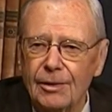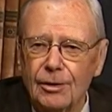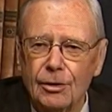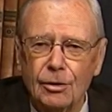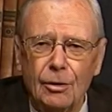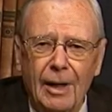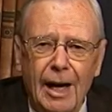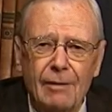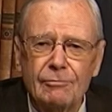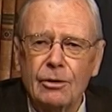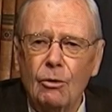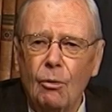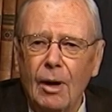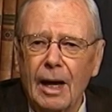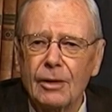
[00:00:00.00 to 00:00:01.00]
You have
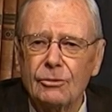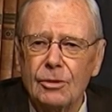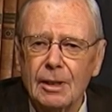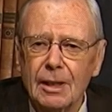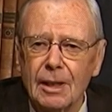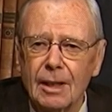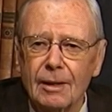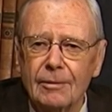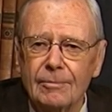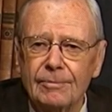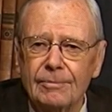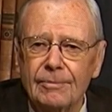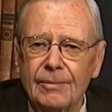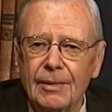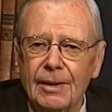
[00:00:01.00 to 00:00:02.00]
no idea
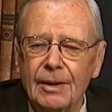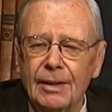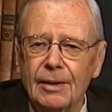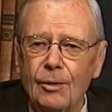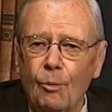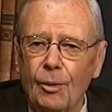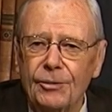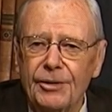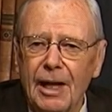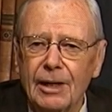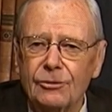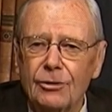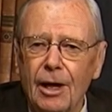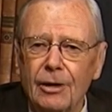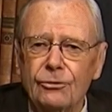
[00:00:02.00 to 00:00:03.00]
what
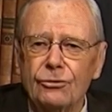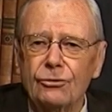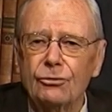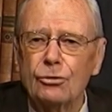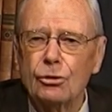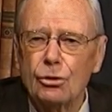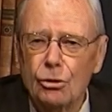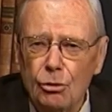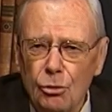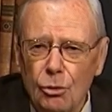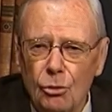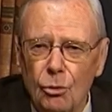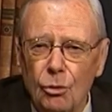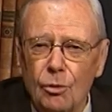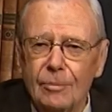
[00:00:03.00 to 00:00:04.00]
that does to
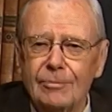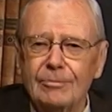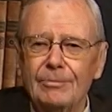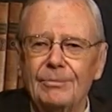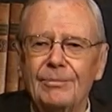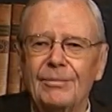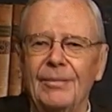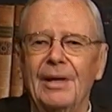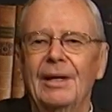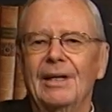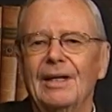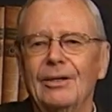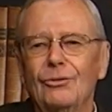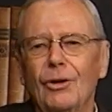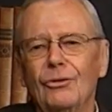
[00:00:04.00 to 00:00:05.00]
you.
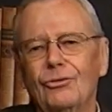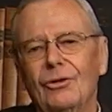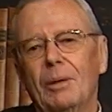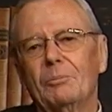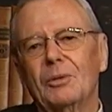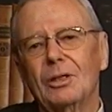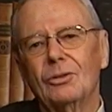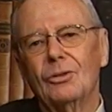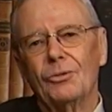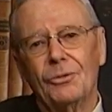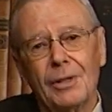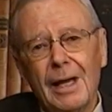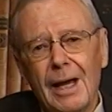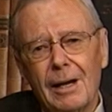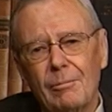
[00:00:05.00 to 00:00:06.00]
It does something to
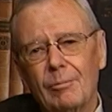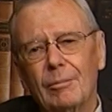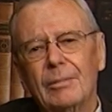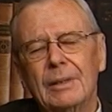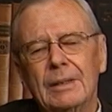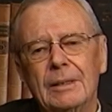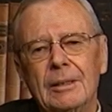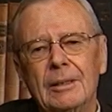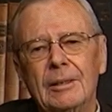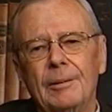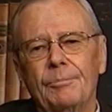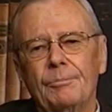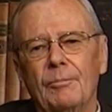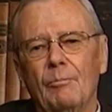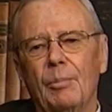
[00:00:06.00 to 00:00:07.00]
them,
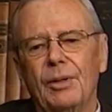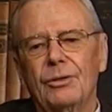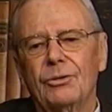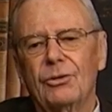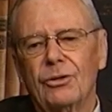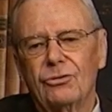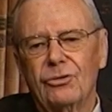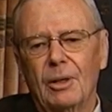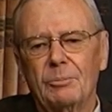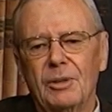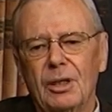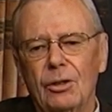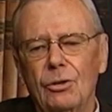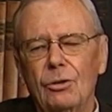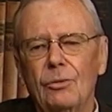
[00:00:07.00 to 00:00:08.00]
but it does
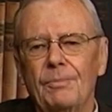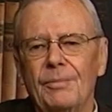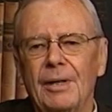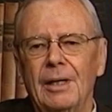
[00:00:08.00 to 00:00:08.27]
something to you.